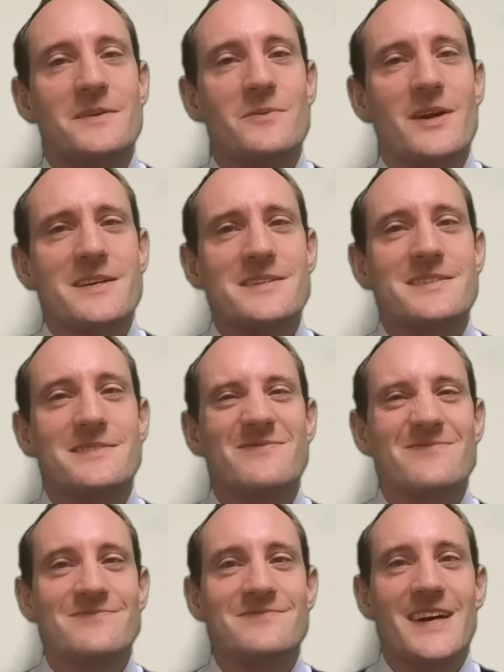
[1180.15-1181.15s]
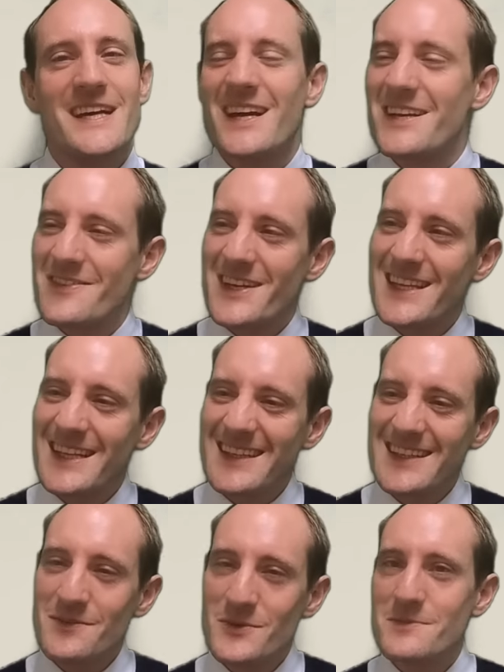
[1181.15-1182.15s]
Whereas I kind of, I think,
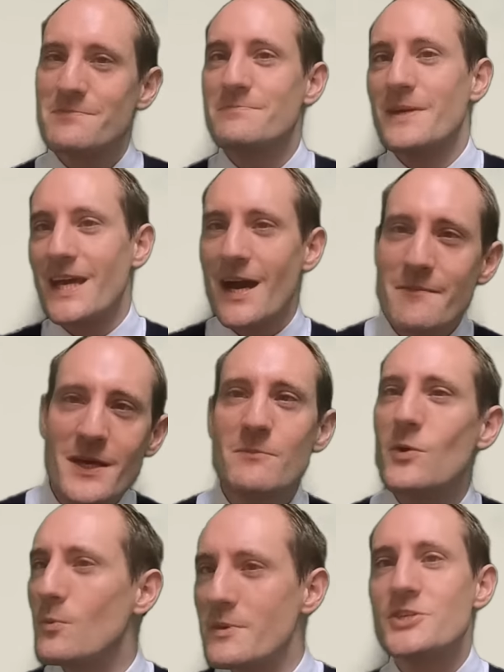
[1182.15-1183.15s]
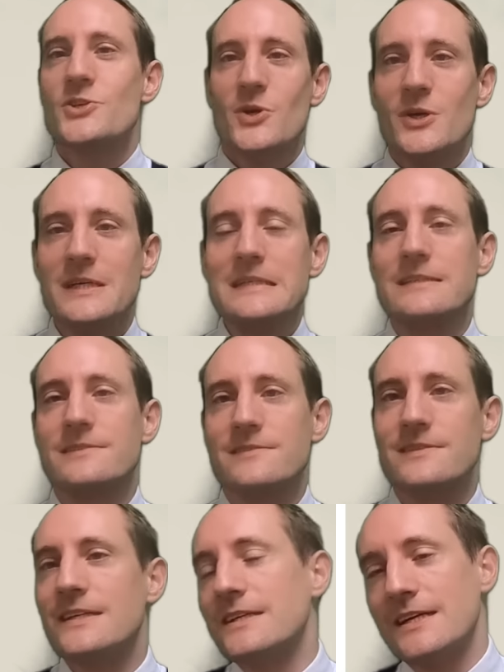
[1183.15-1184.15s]
was becoming more mature
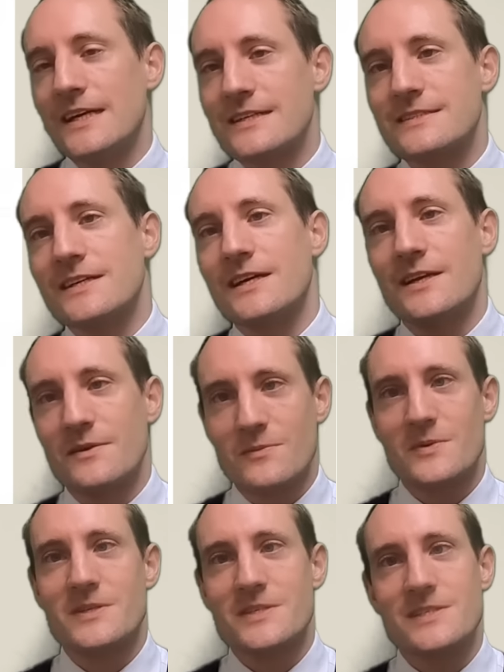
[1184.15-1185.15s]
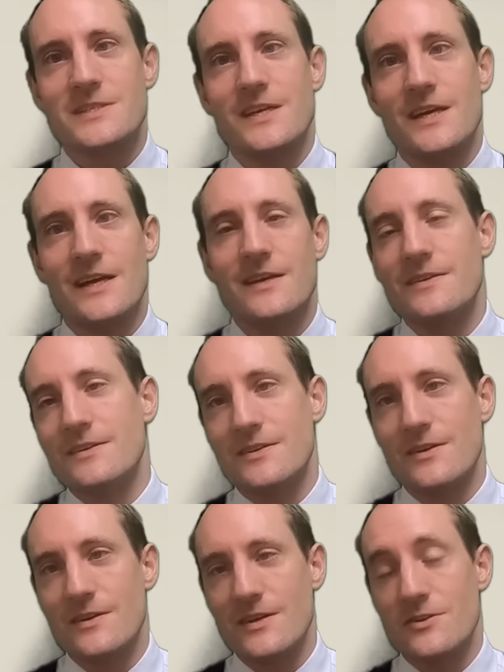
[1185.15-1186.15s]
as I was
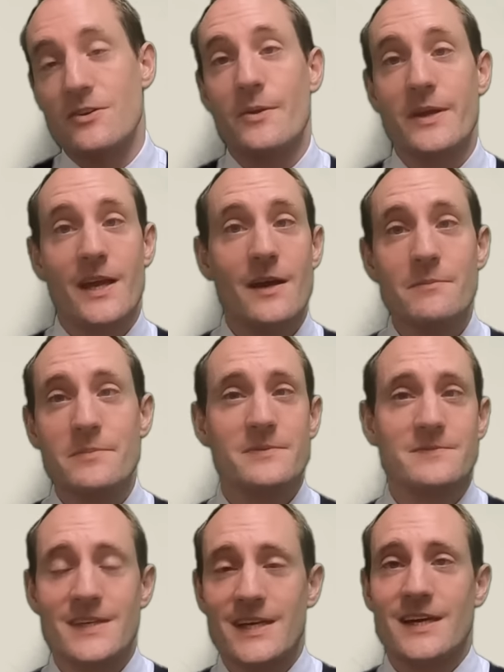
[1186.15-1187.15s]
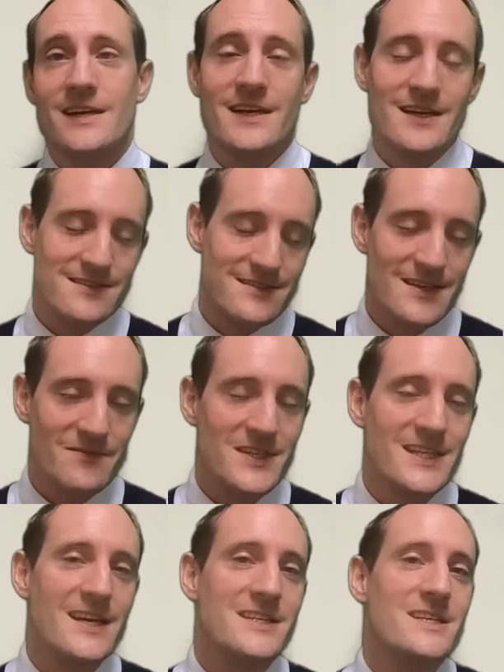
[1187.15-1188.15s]
growing up as a
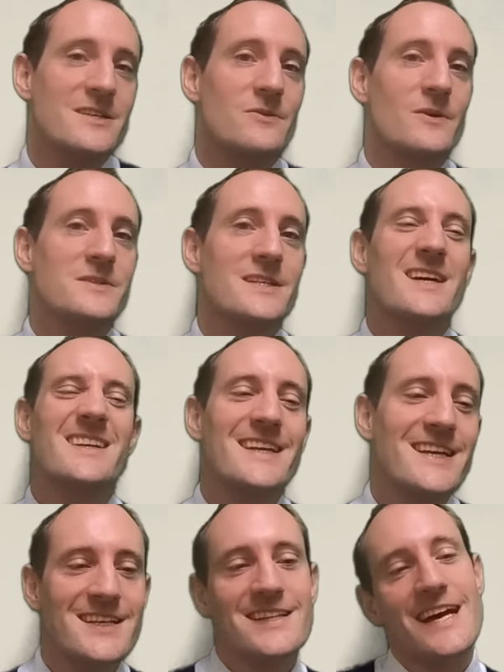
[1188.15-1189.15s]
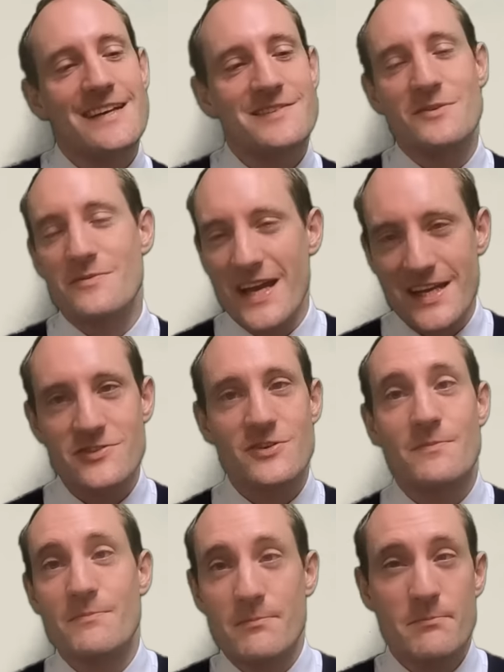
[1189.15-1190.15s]
17, 18-year-old, and I needed that sort of extra
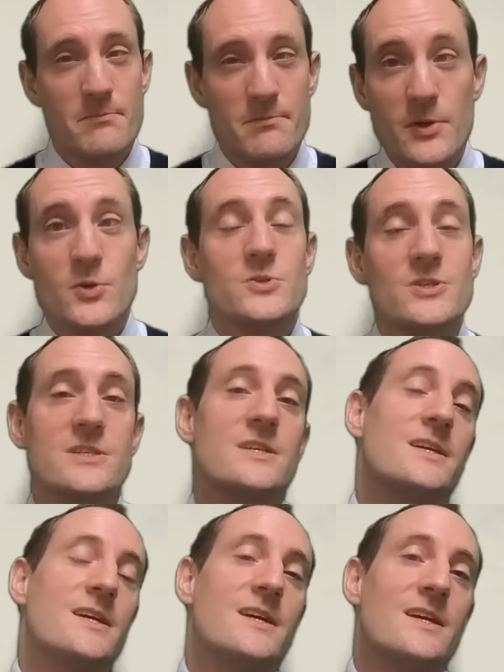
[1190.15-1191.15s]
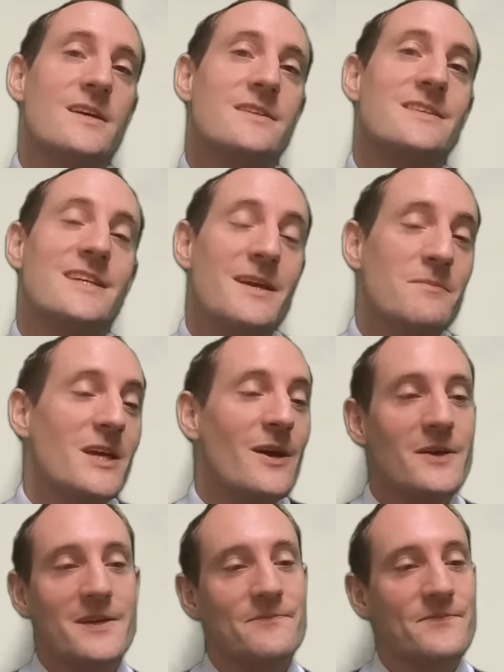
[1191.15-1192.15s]
boost to keep me
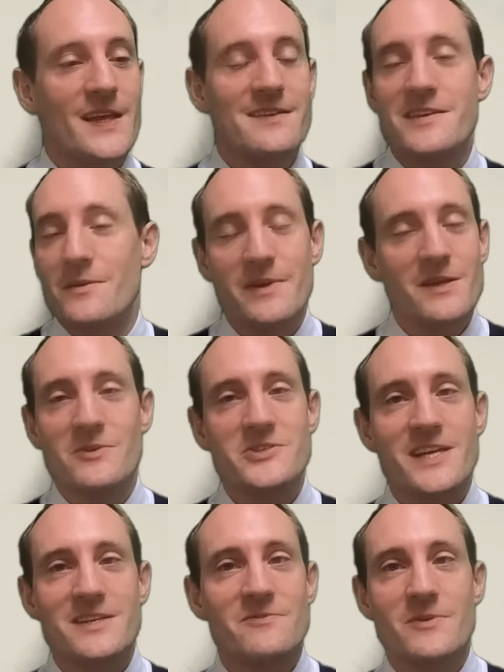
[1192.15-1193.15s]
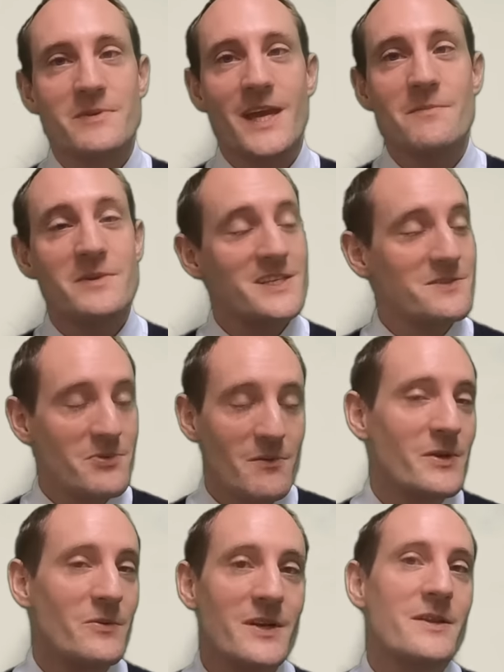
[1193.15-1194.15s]
going. And so being rejected from Cambridge is
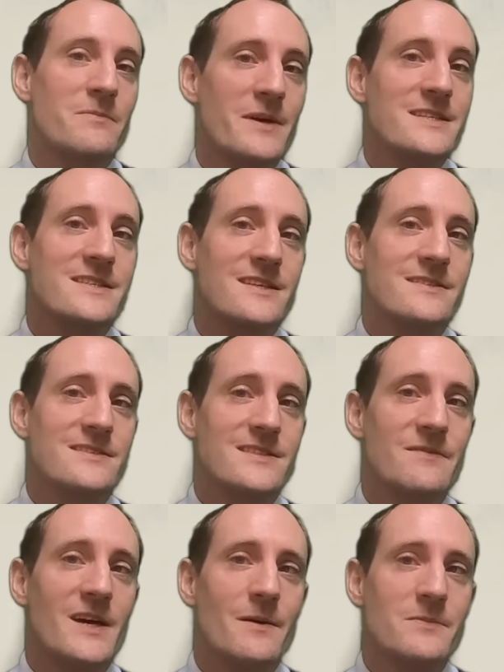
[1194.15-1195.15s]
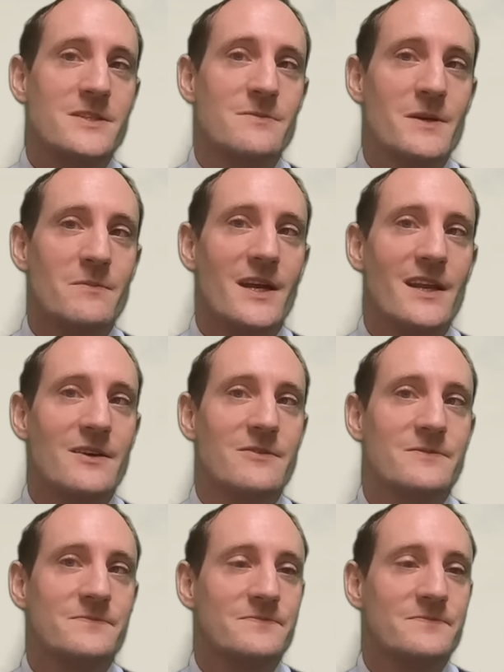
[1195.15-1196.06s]
probably one of the best things that's ever happened to me in my life.